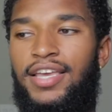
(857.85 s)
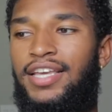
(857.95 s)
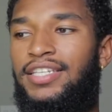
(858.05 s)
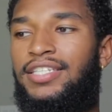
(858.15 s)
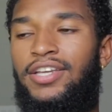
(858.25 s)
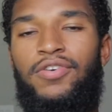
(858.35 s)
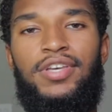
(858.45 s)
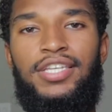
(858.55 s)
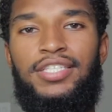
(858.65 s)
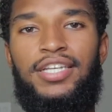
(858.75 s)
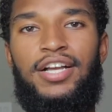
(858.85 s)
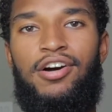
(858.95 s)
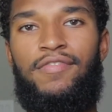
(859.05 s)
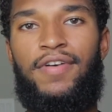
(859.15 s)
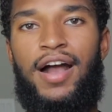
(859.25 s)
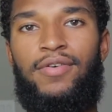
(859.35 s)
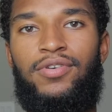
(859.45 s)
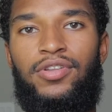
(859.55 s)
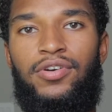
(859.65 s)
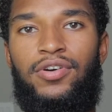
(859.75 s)
it's so easy to go
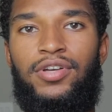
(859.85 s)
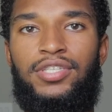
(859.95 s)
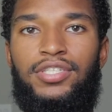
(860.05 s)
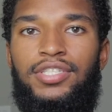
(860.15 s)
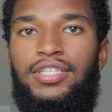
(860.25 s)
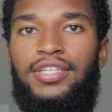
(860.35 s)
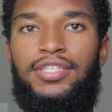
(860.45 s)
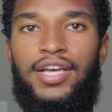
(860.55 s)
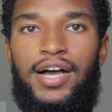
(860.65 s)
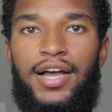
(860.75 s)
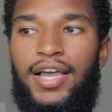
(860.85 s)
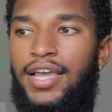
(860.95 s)
viral on TikTok,